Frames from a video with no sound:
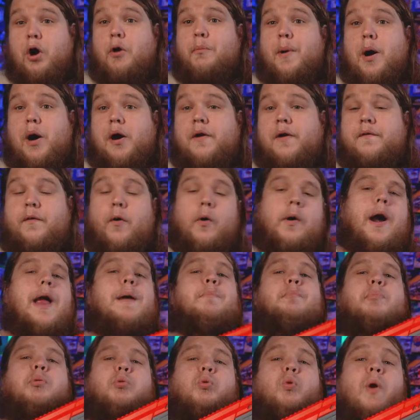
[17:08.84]
Pro Mark IV,
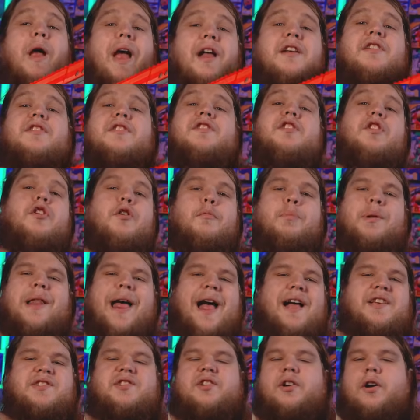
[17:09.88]
a brand new
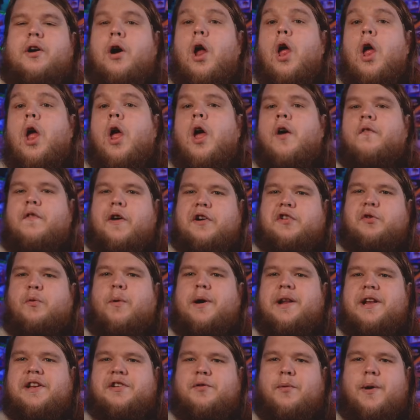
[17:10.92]
blaster for
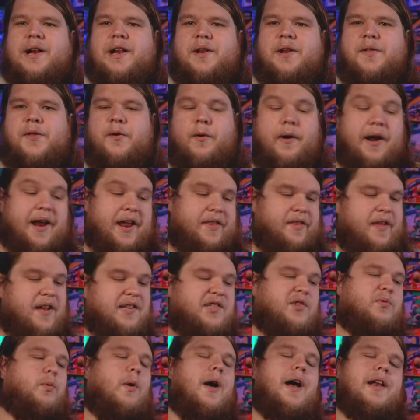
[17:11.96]
2023. And
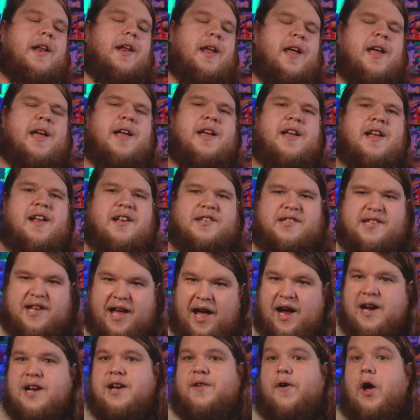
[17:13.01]
this one is
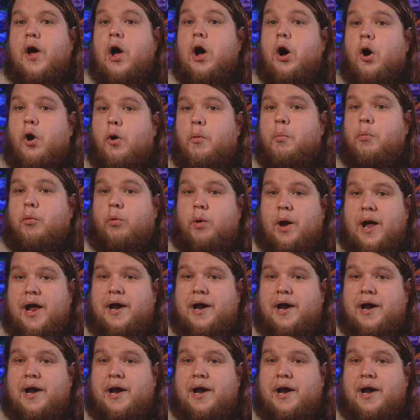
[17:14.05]
kind of a home